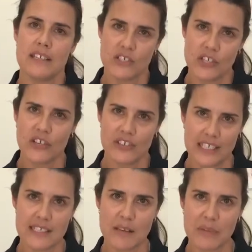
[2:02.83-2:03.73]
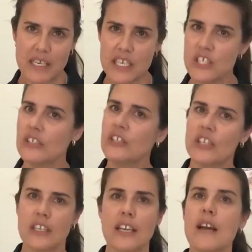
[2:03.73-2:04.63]
an internal examination. You
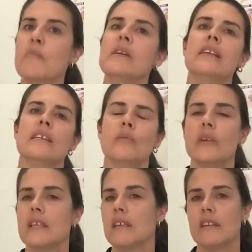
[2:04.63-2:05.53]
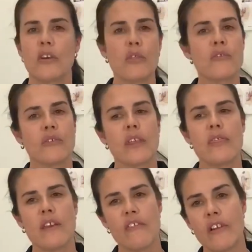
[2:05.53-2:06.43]
can come in and we go through a
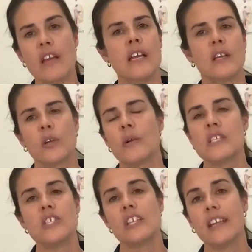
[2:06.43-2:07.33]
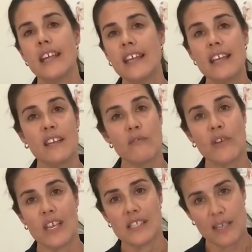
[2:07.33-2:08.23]
thorough questionnaire and
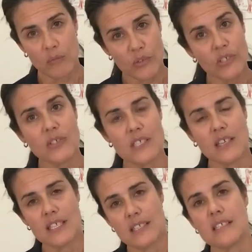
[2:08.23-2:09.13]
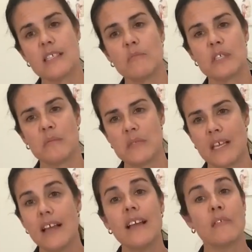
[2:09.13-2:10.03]
find out what your signs and symptoms
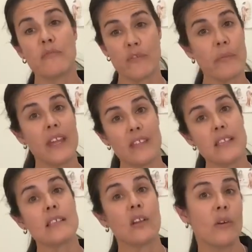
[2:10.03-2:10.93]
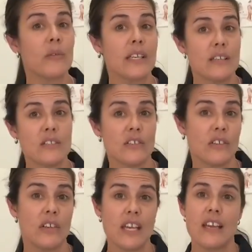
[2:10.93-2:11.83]
are, and from there there's a lot we can
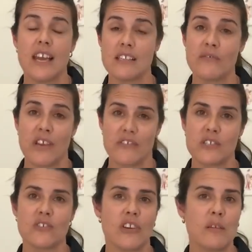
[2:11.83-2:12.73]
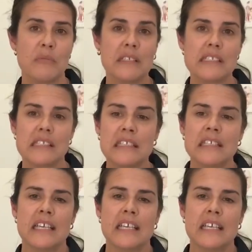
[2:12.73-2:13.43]
do as far as treatment.